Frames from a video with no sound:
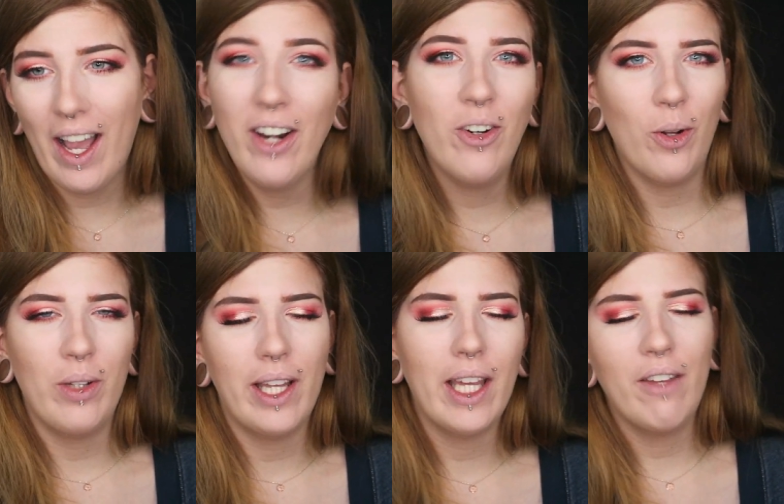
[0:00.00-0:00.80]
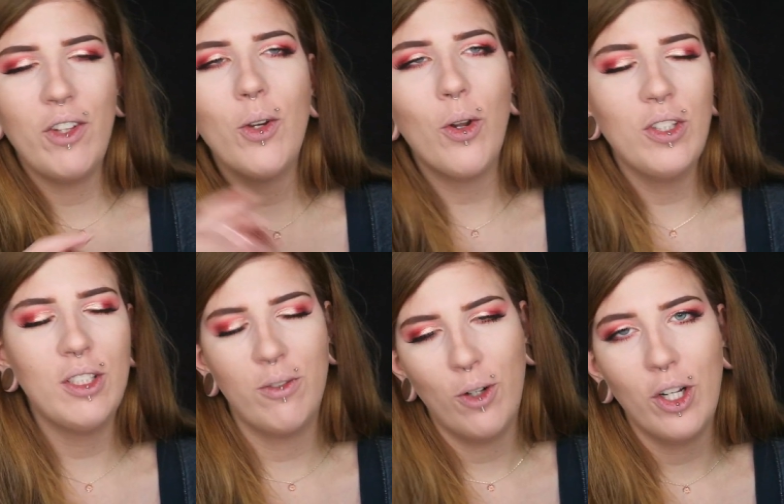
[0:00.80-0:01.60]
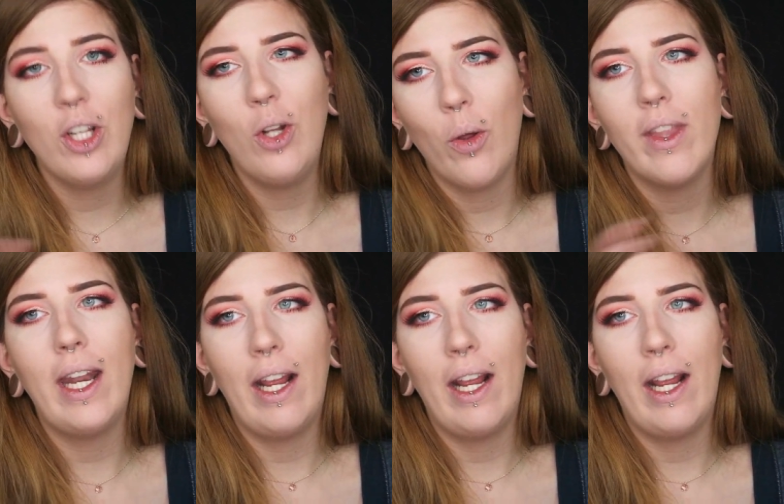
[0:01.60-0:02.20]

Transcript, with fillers: I don't know, like if you go to Sephora, you know that